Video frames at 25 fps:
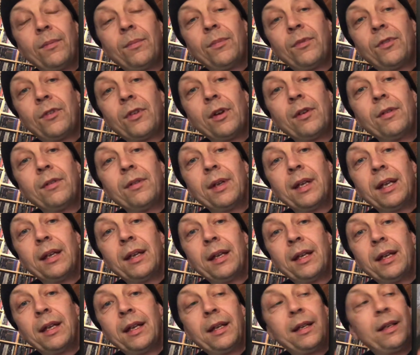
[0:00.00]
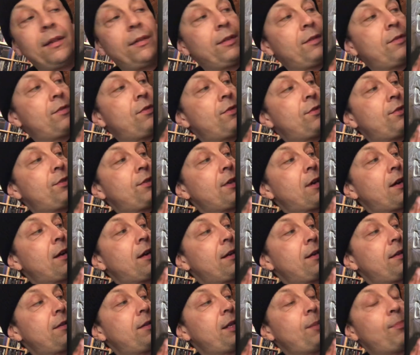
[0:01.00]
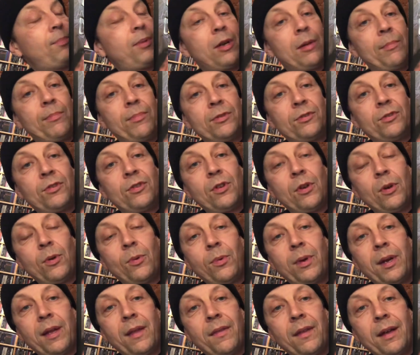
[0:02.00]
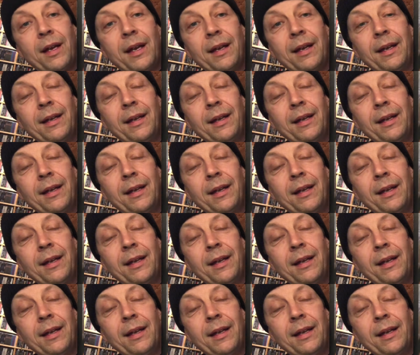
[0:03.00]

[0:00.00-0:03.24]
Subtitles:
song to start a Deep Purple show with.